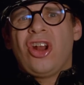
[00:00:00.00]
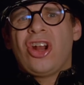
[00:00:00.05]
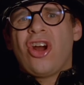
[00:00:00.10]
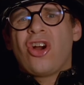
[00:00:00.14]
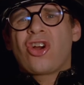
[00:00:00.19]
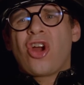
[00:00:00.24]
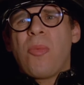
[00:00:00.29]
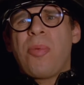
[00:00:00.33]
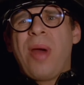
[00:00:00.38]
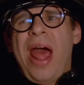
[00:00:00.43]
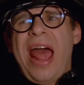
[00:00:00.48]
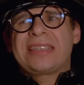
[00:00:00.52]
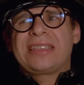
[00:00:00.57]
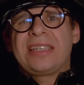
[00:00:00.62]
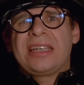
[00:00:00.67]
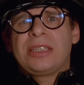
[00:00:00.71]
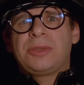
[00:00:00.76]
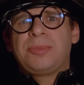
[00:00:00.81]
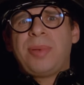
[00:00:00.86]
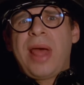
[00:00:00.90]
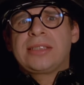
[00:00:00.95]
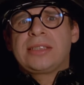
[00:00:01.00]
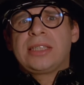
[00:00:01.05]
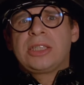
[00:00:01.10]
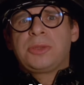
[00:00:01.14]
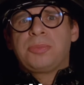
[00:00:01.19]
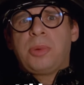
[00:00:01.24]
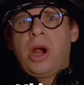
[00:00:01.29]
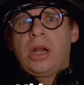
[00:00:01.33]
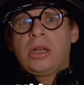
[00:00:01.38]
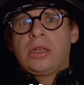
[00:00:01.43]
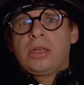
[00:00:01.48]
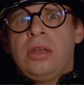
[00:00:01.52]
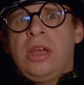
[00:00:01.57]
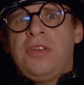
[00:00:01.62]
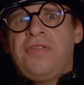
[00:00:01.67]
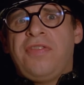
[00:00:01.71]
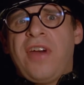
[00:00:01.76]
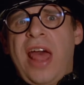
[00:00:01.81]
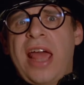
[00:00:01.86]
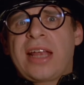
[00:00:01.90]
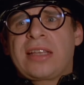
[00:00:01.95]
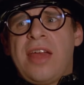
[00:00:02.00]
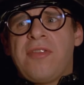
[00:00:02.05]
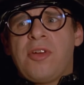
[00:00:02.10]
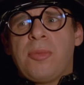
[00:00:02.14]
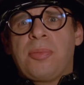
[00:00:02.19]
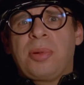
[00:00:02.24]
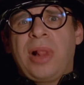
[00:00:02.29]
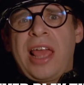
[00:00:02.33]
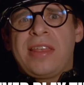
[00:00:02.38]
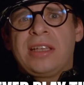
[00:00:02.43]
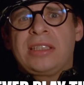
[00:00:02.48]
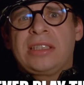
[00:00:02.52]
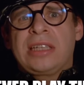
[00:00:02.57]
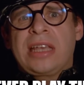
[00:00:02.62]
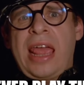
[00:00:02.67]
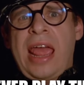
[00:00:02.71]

No, no, no, go past this part. In fact, never play this